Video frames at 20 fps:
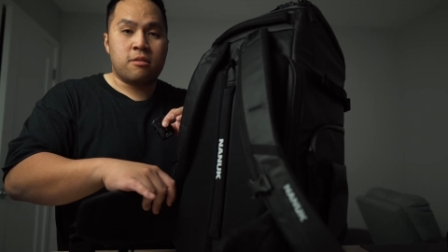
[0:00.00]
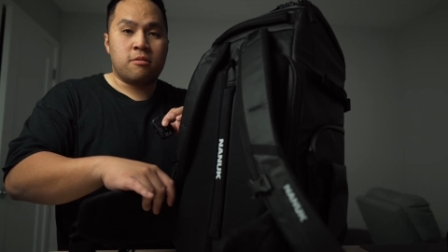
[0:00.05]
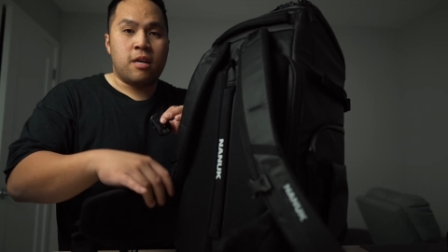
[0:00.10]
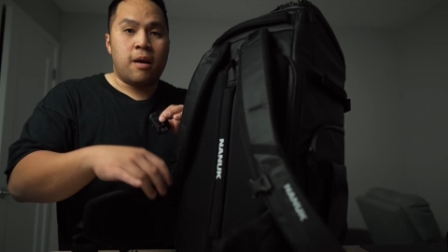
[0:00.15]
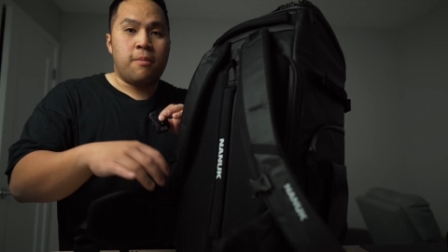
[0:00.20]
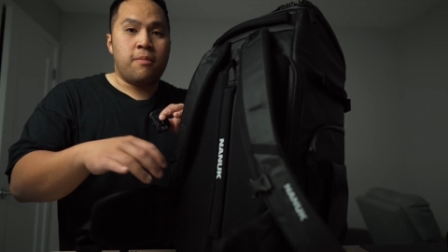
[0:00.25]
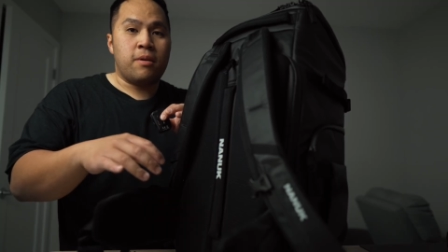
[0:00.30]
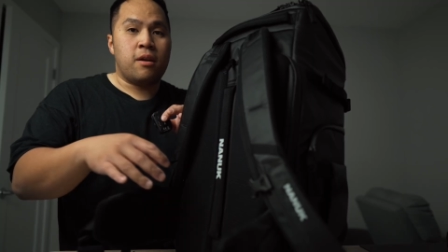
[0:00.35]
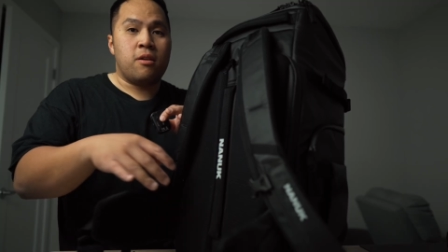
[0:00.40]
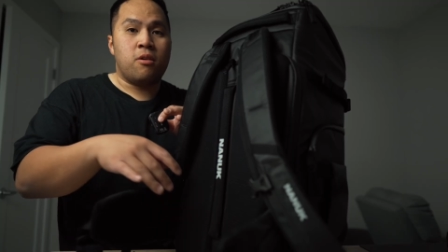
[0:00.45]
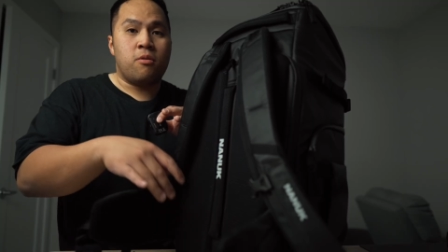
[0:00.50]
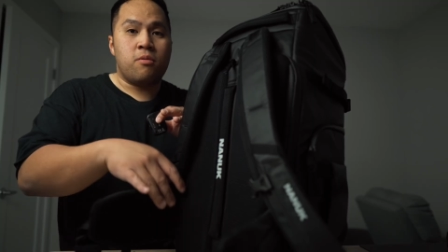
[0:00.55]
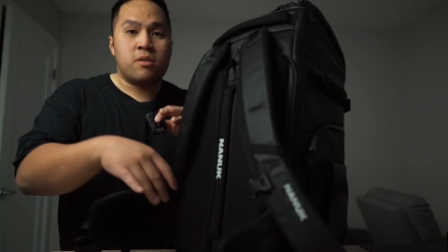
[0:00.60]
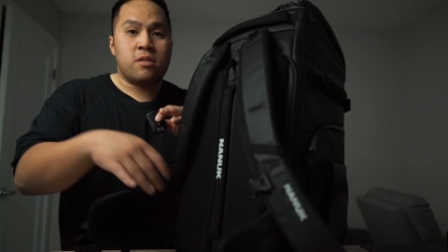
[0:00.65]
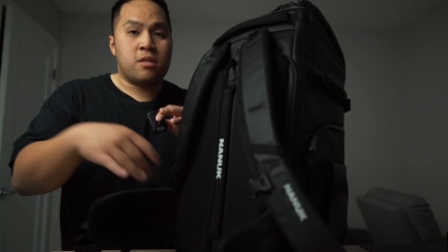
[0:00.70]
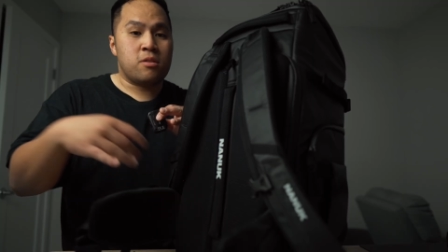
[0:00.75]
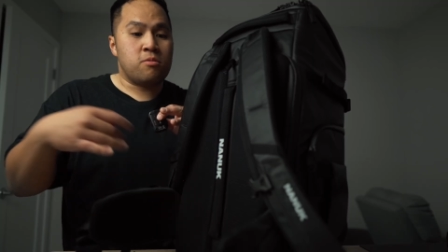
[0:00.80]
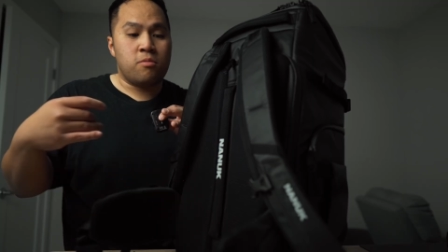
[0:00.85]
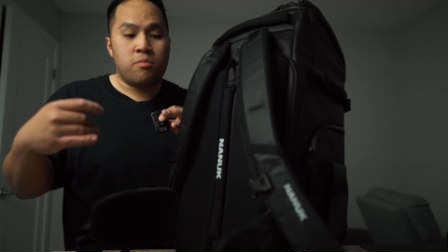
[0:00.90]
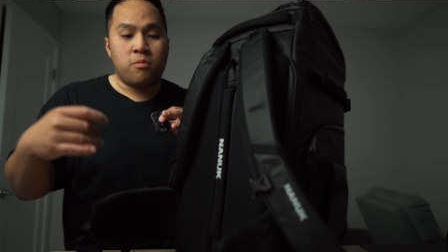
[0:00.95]
strap, you can always
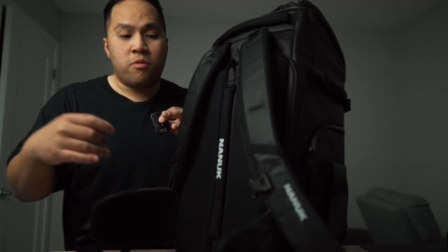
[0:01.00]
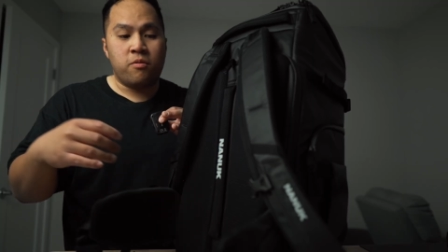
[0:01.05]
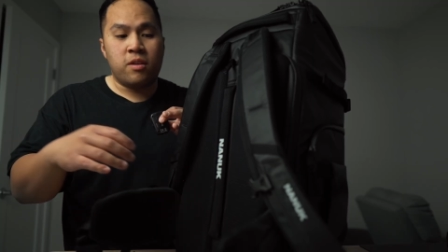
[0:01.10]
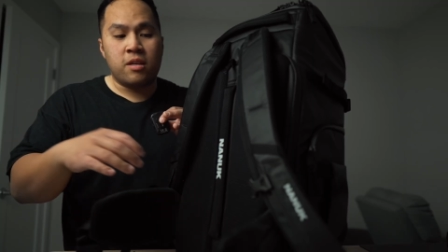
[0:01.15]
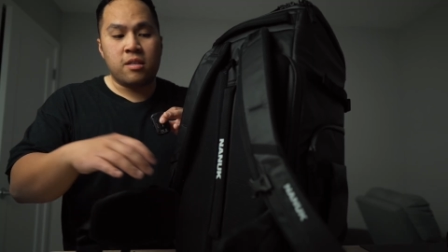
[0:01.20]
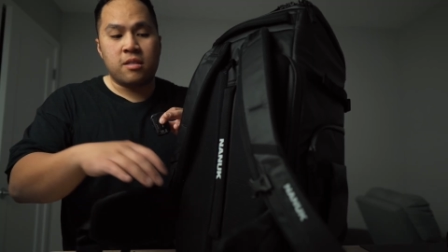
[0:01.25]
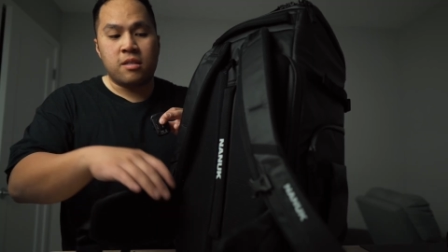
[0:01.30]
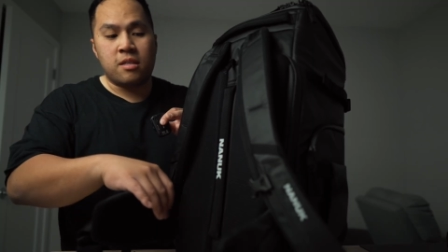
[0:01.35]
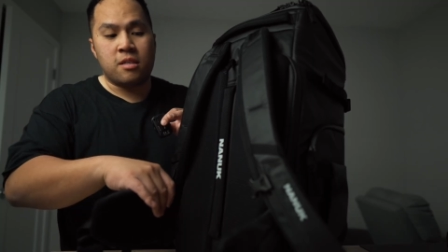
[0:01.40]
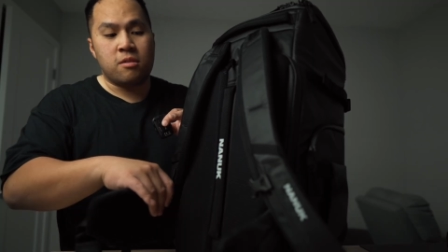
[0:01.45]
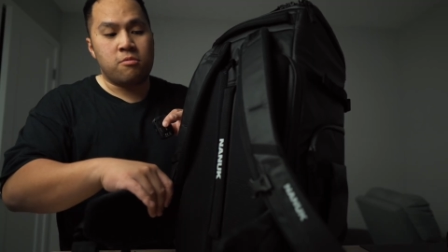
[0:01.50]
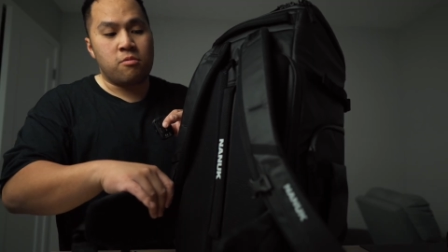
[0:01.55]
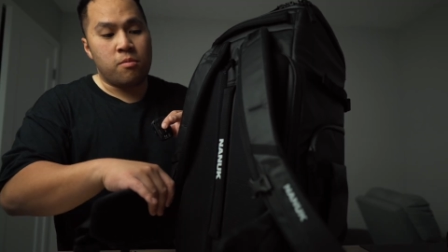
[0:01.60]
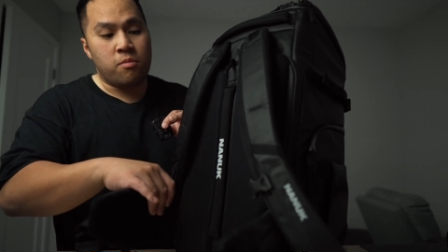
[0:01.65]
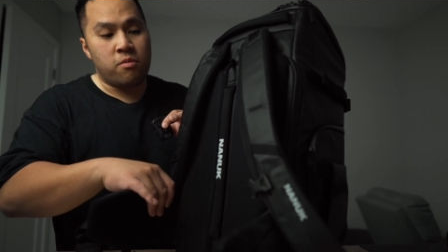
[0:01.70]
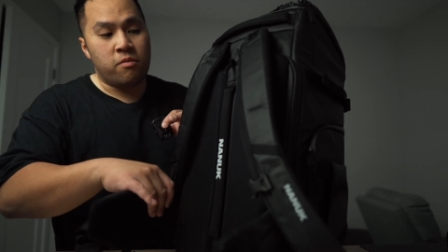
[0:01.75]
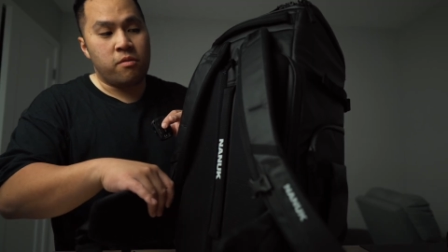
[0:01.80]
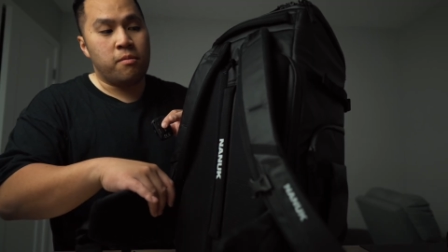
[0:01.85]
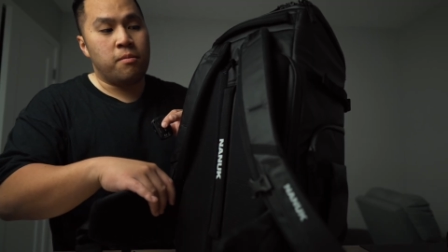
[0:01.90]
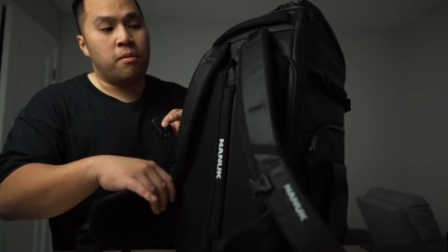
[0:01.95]
just remove this. This is
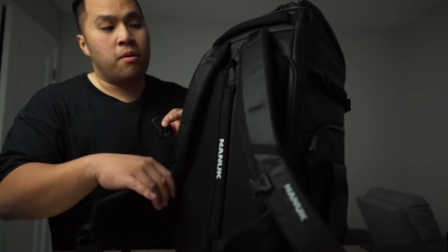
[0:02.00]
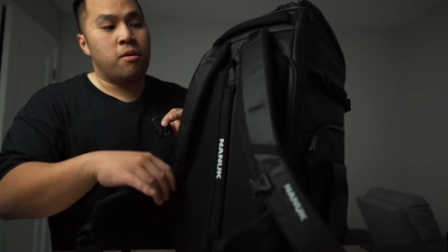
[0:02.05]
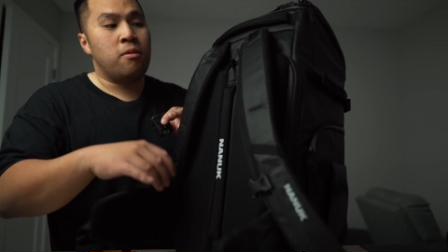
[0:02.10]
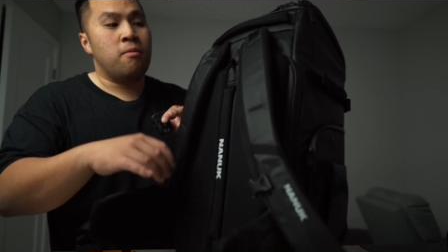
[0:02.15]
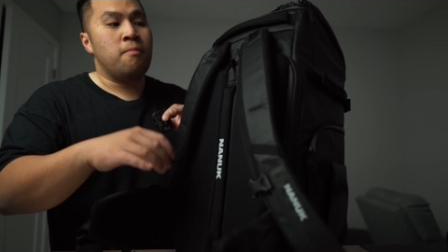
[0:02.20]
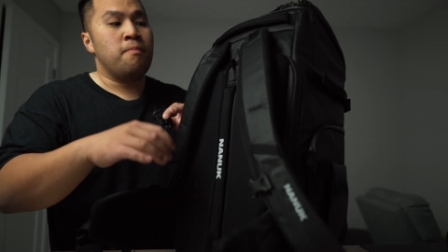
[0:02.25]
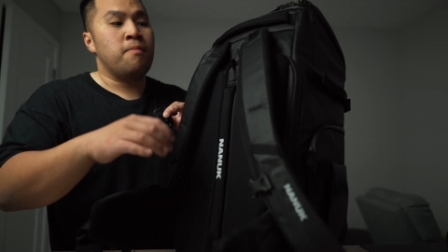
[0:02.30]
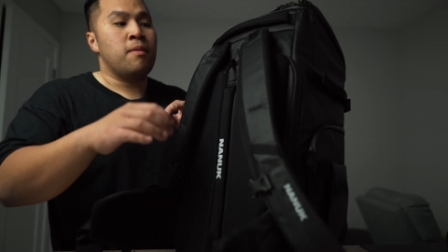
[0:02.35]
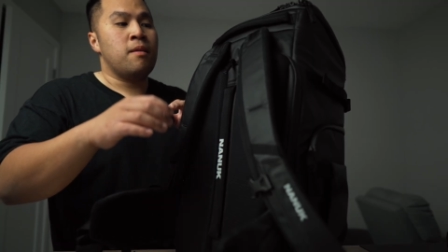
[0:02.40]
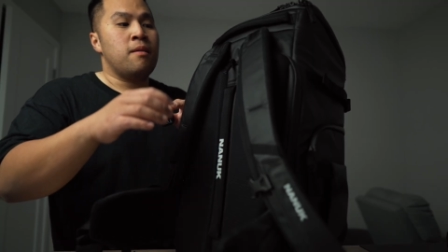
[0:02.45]
removable,